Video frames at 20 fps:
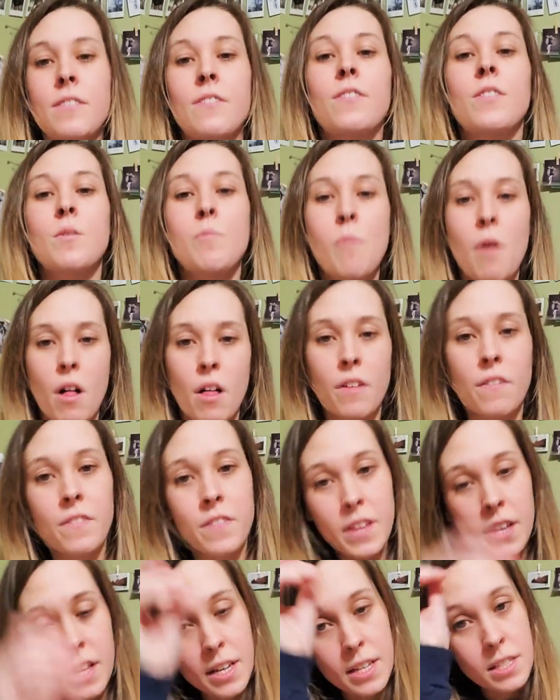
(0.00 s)
from all of
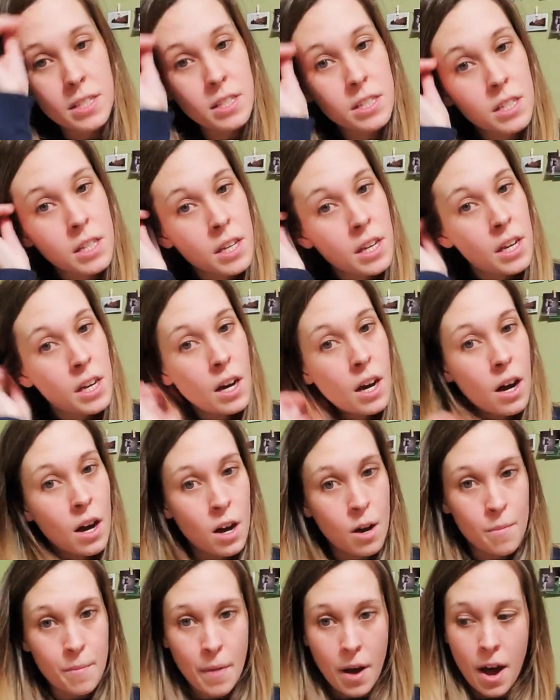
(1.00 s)
this,
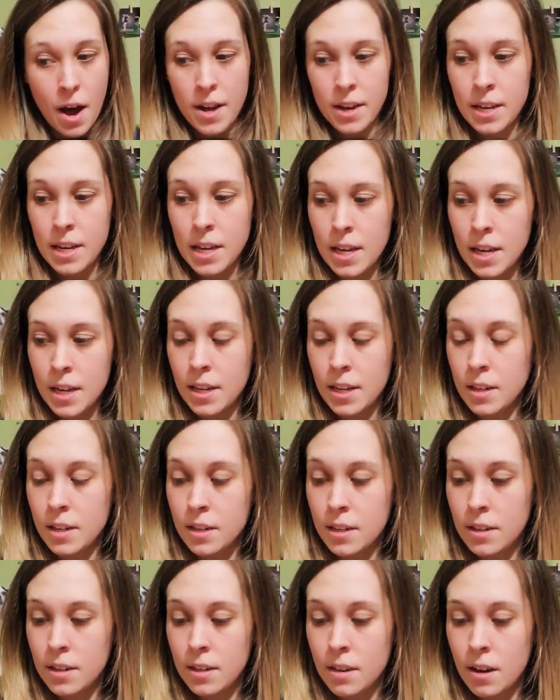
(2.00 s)
I
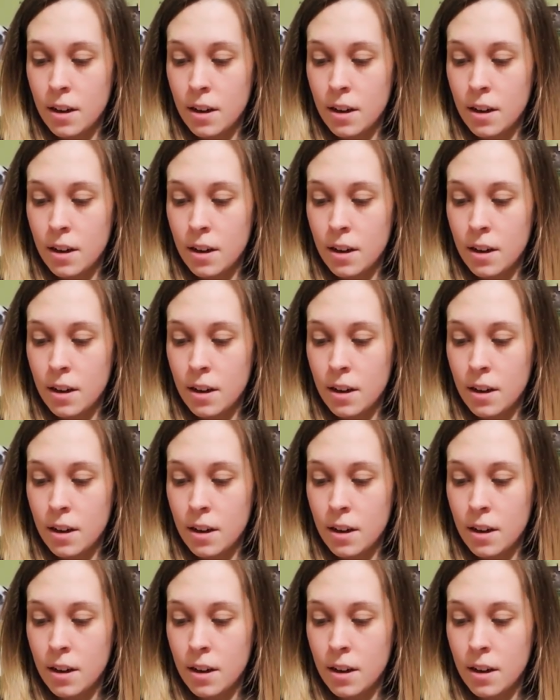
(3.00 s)
can